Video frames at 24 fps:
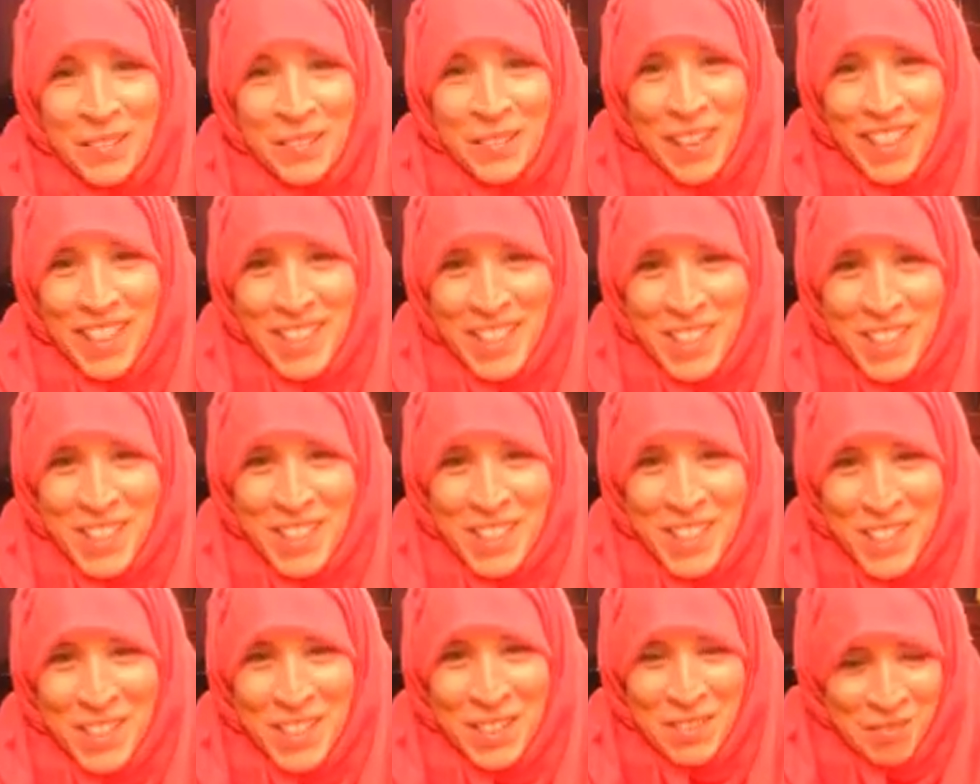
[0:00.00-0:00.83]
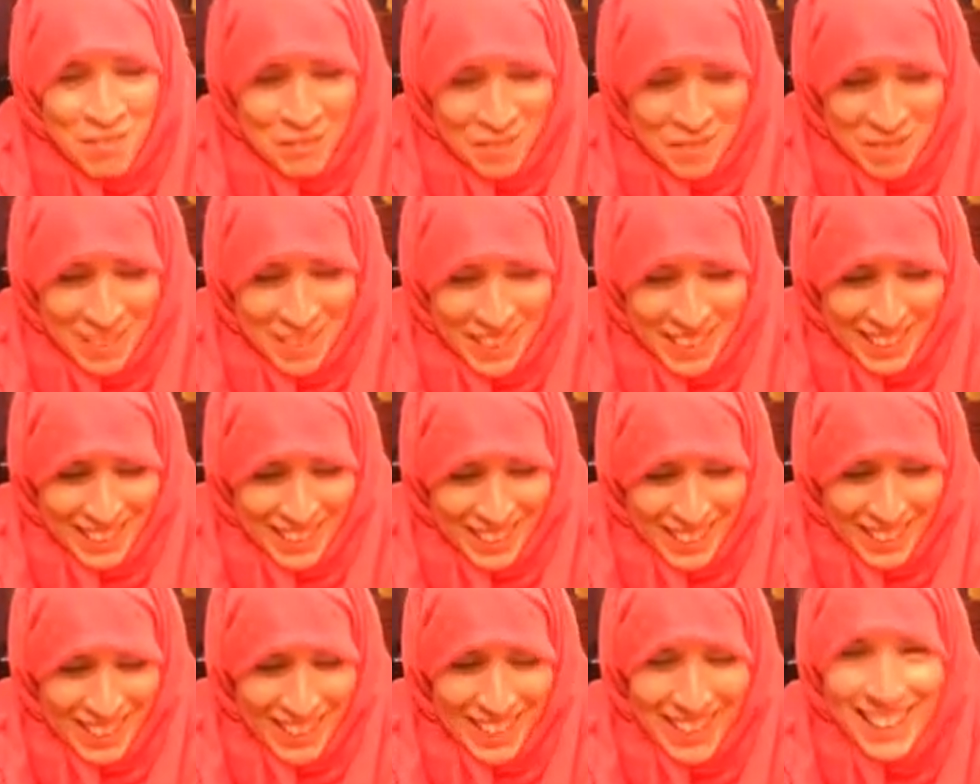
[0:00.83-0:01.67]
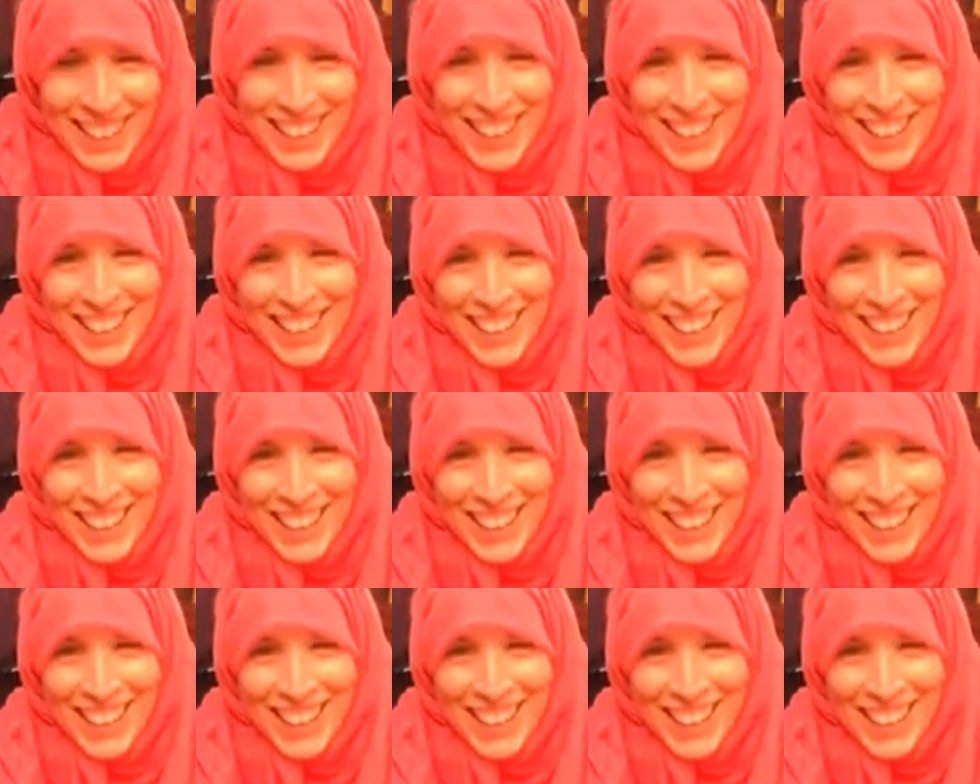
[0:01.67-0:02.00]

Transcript: it's not really helping with your sleep as